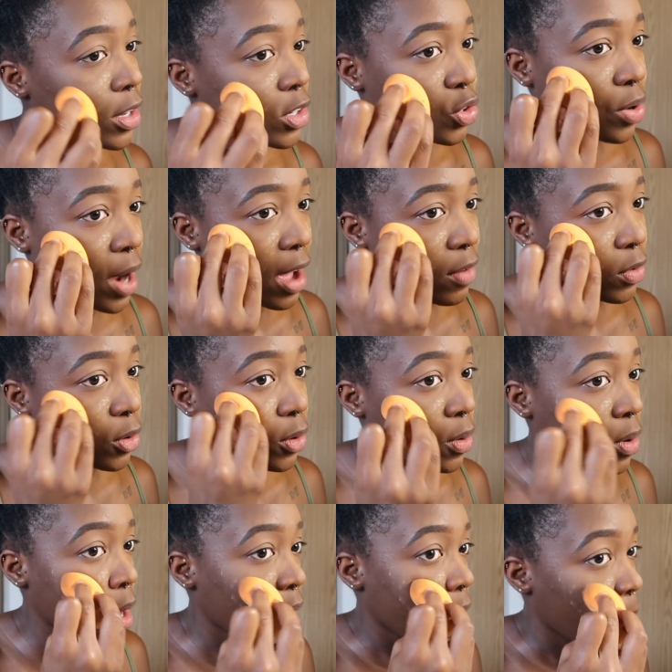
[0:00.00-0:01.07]
travel
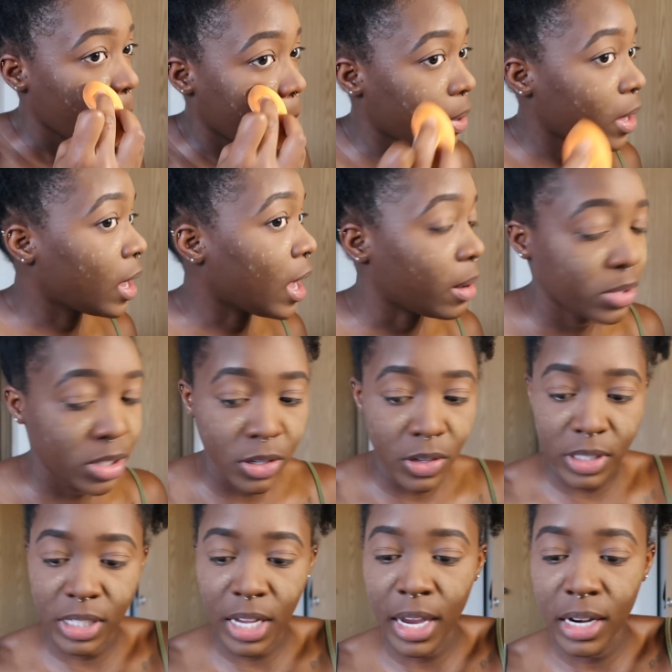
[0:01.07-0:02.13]
but i'm still
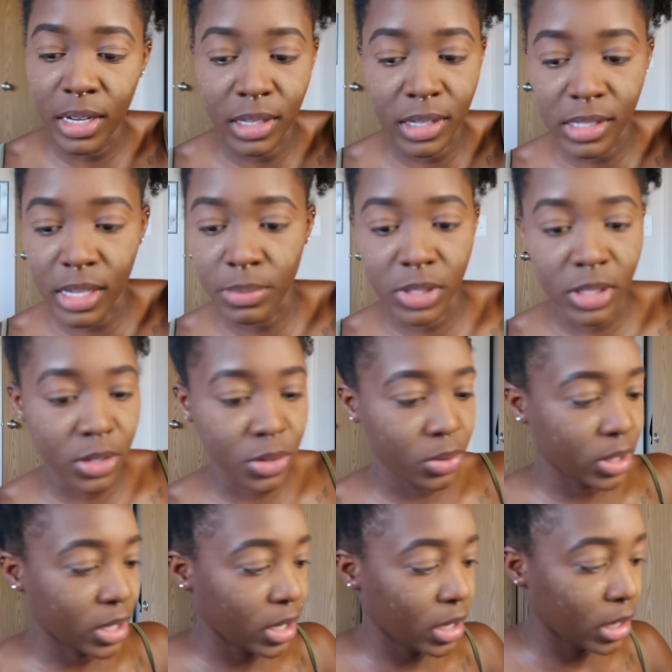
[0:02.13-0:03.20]
excited because i'm still
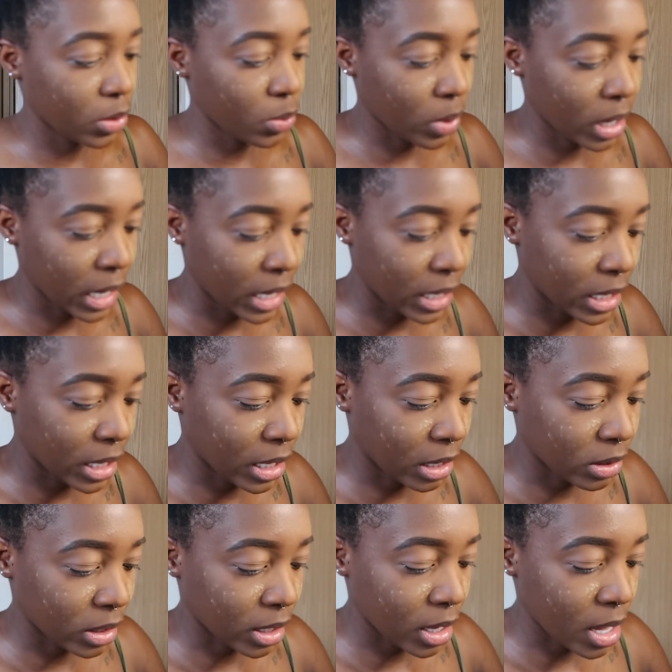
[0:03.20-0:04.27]
getting away getting
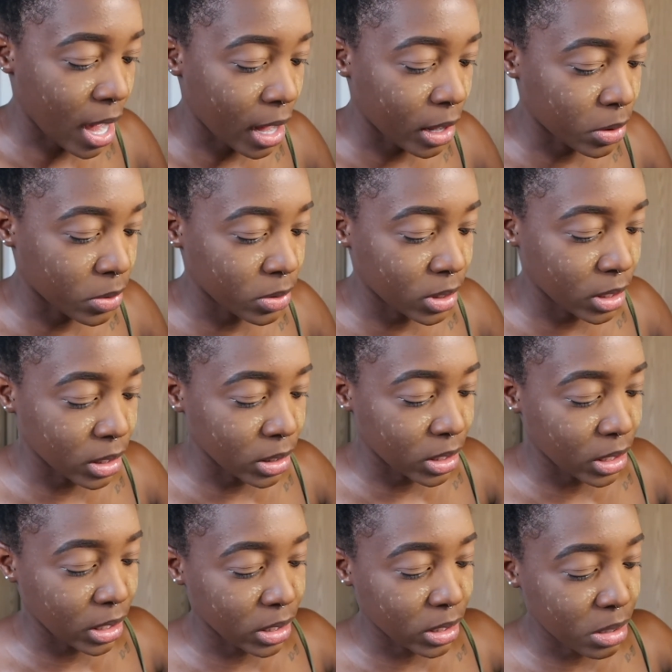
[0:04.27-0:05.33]
out the house and
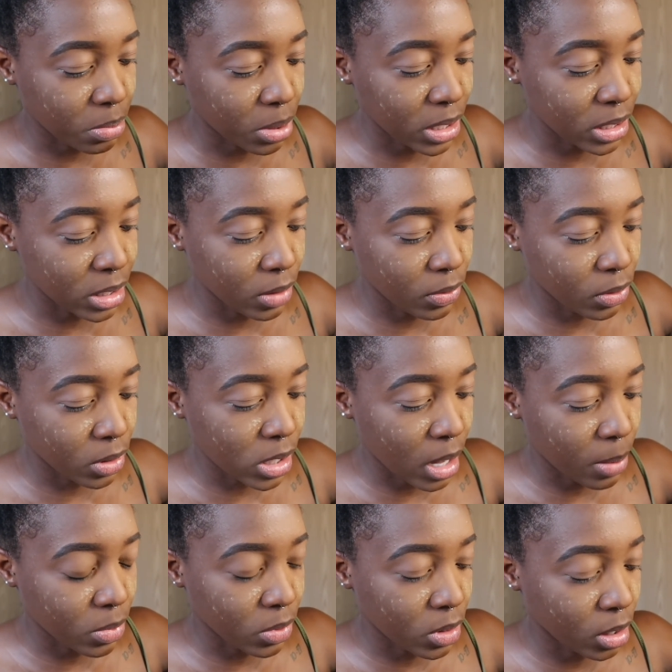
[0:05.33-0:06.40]
seeing someplace different
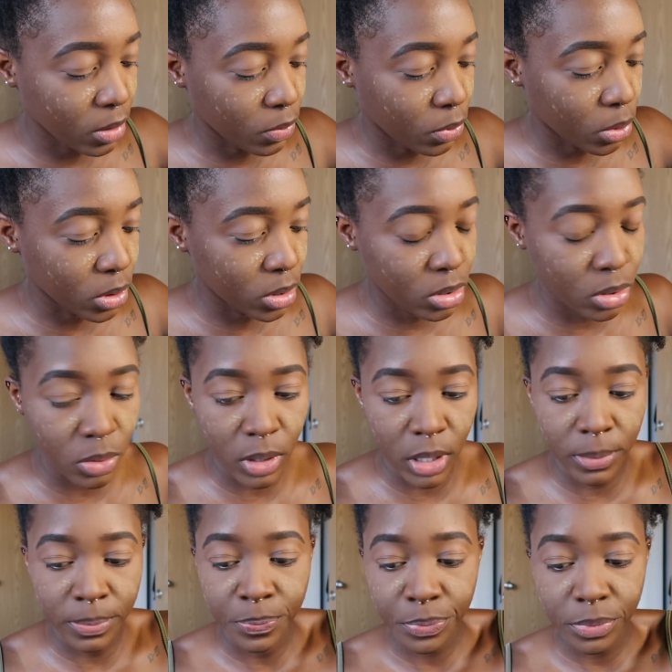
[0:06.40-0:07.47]
i'm looking forward to
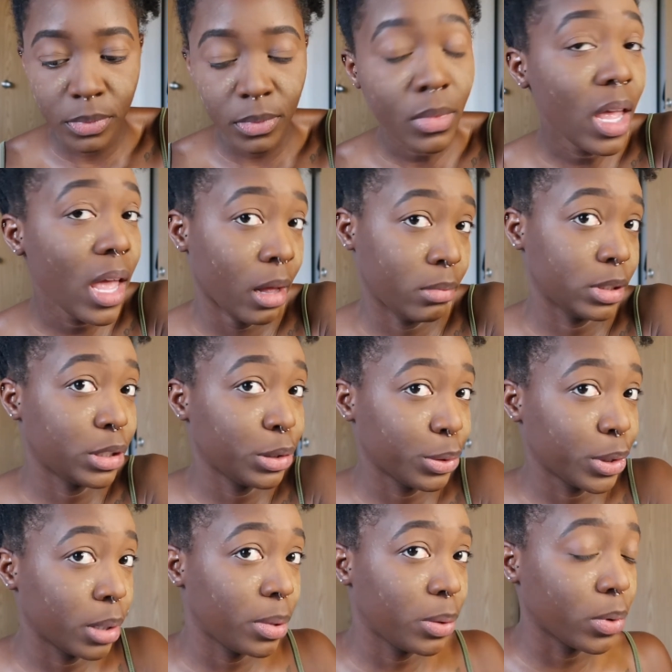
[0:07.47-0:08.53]
it i'm still
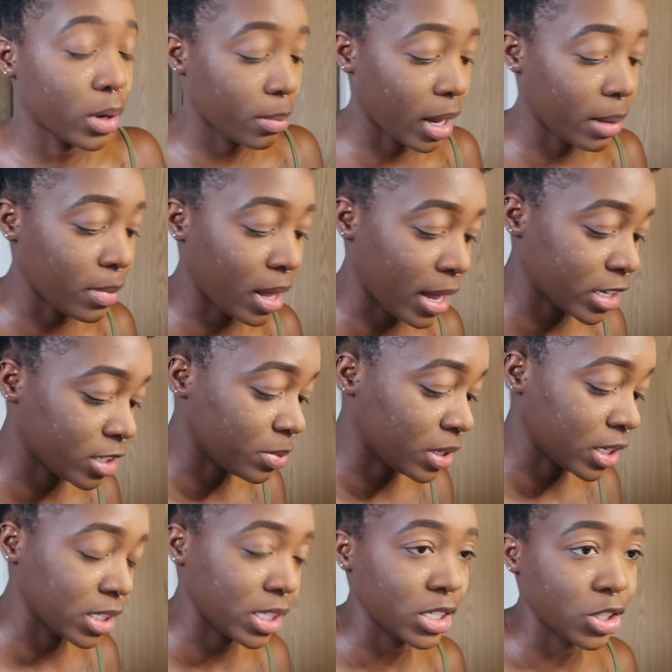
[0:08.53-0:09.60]
going to be wearing my mask
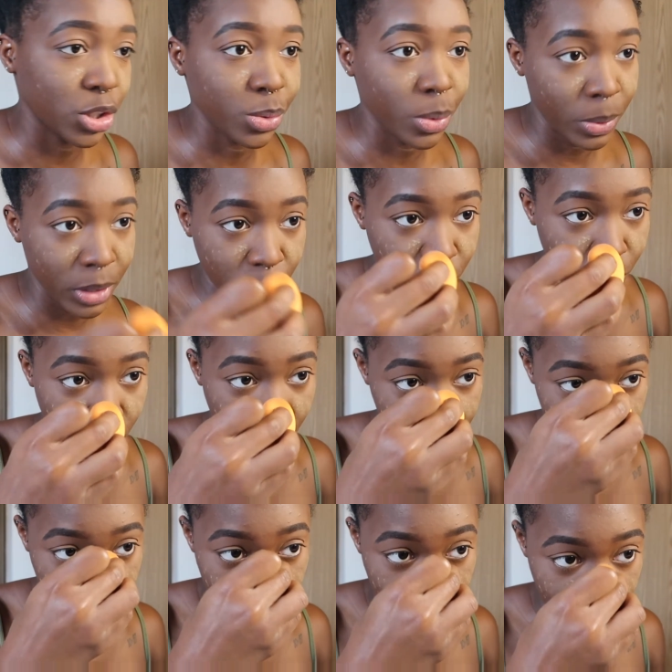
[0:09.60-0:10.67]
because that's just what we do
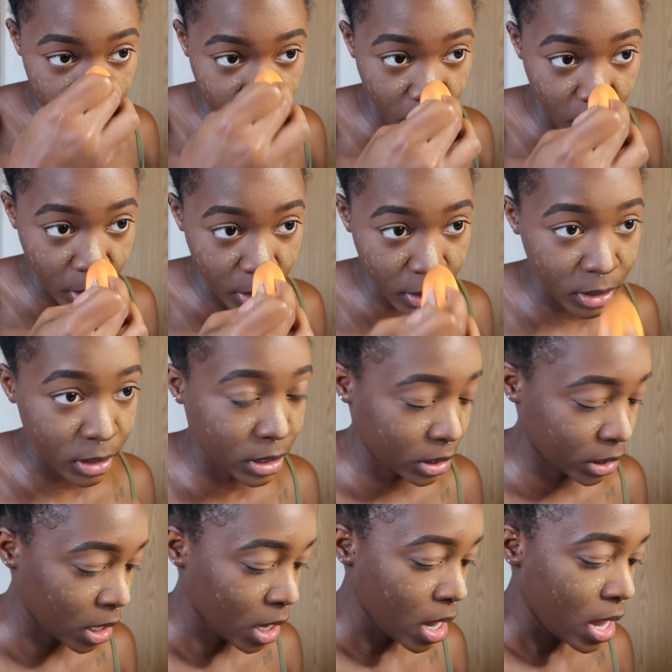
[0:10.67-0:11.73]
around these
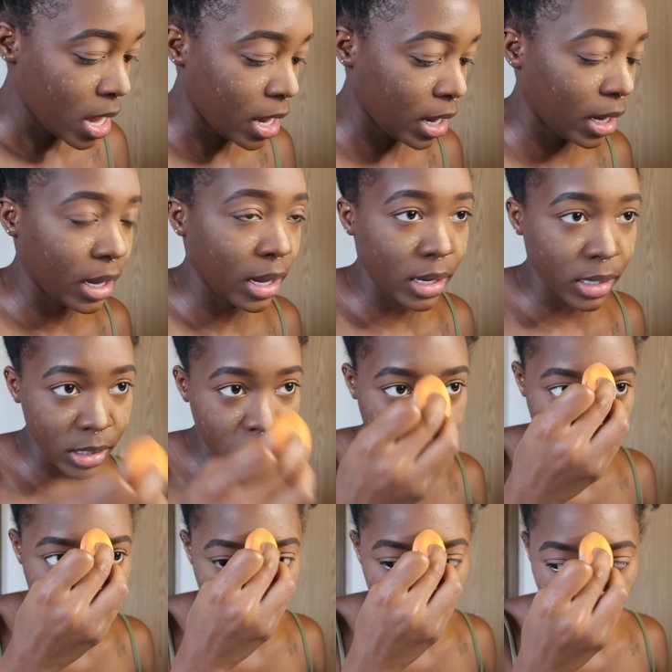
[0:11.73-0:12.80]
parks and
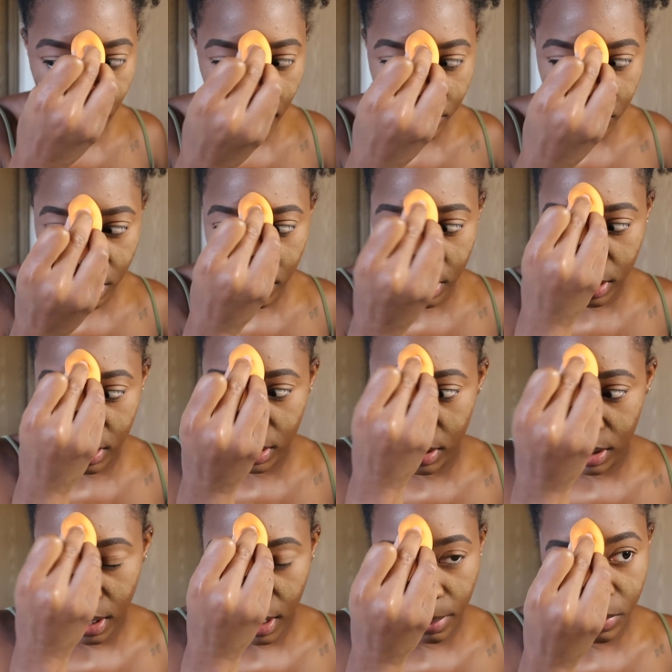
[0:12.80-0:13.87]
you know i'm just
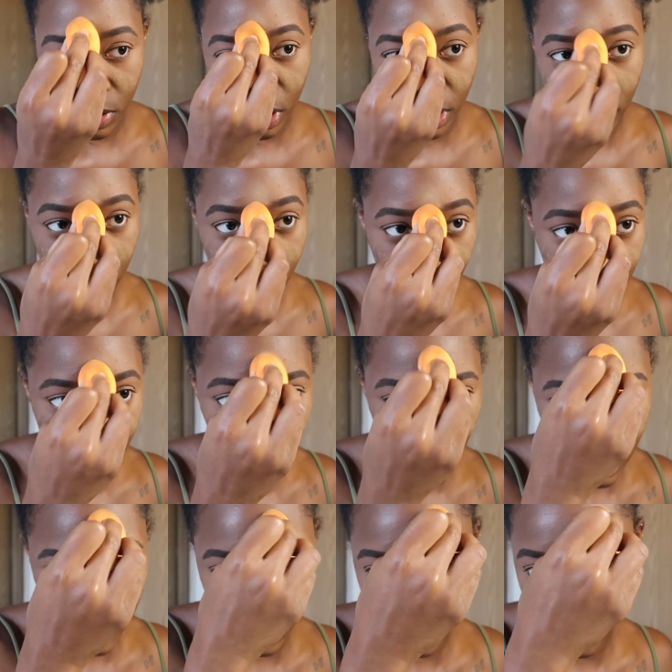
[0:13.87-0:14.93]
I'm just
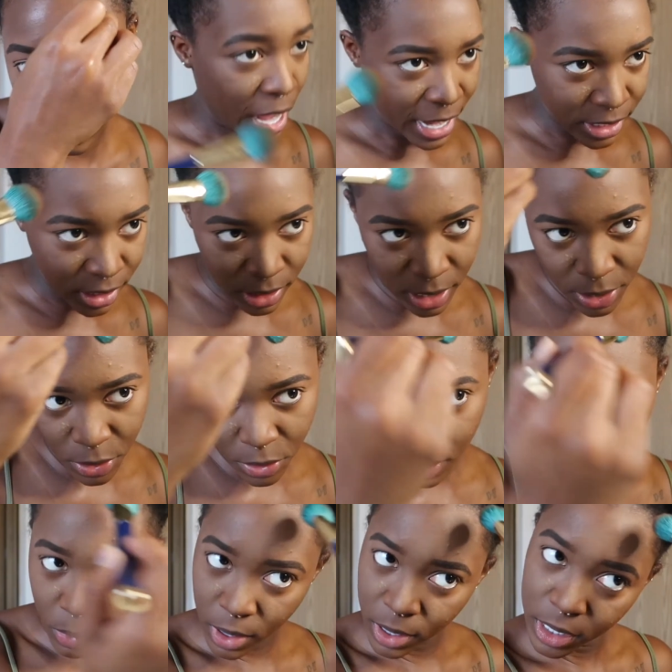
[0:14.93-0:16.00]
excited, y'all. I still
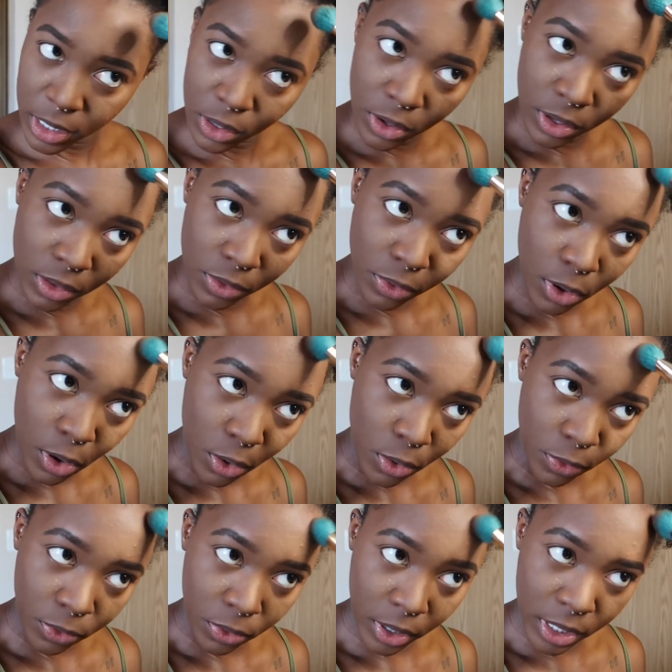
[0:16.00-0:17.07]
am working on the whole
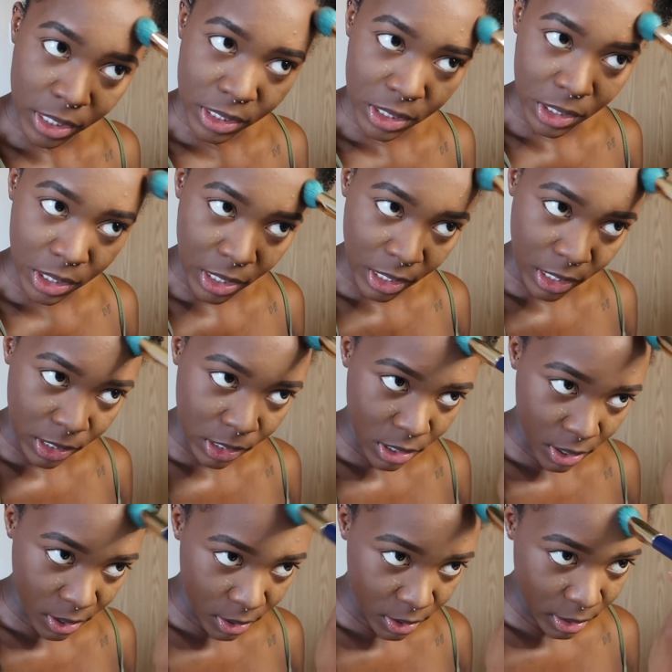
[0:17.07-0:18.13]
friends thing,
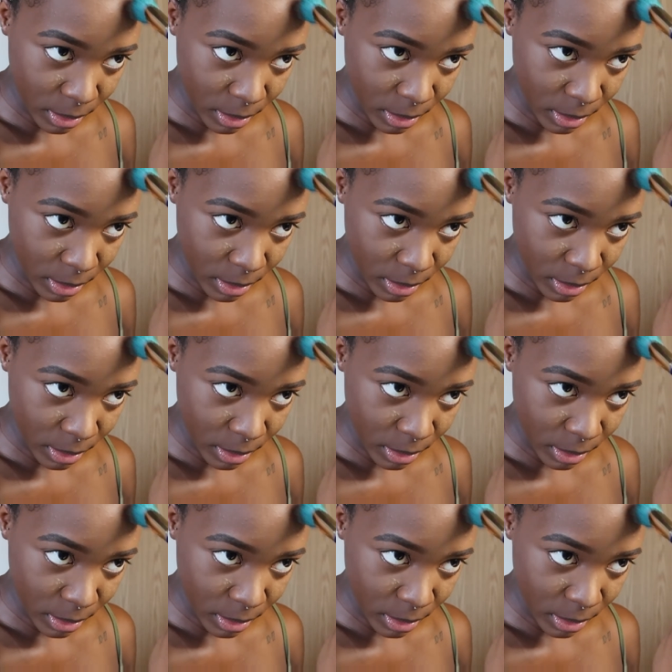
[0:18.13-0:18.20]
y'all.